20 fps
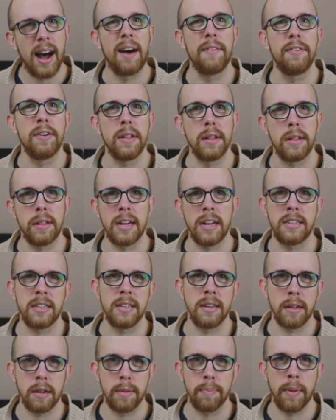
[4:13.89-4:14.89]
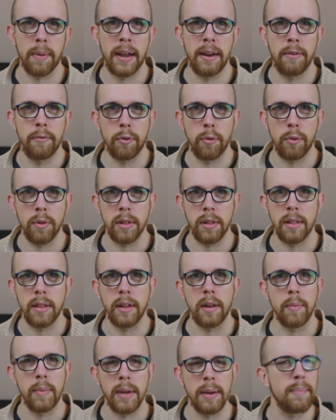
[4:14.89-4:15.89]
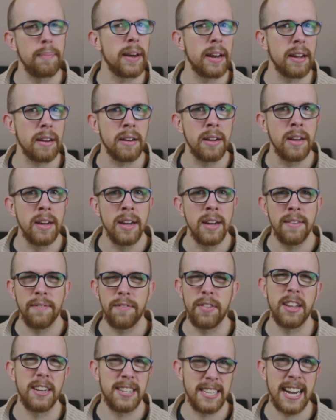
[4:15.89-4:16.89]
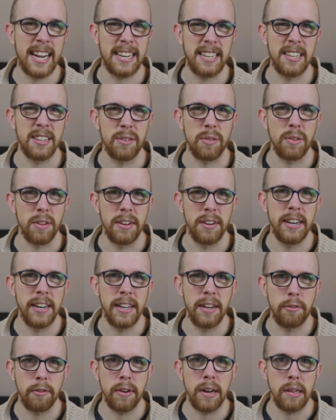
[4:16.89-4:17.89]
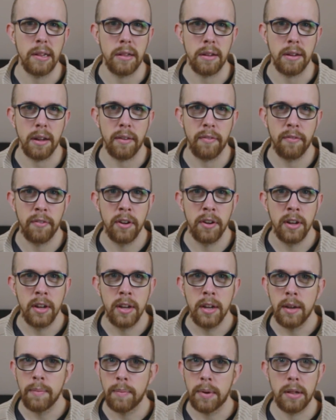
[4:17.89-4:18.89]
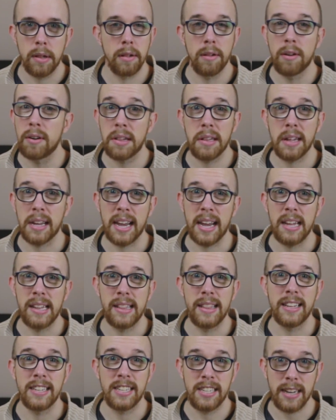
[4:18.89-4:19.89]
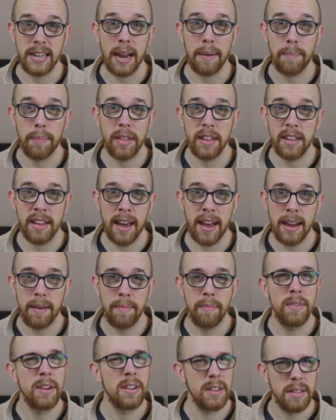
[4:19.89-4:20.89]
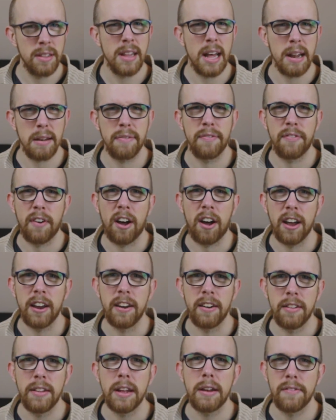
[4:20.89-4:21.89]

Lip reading: after the session, explain rules a little bit better, but the technical nitty-gritty stuff, because as long as they get in the shape of the game, that's fine.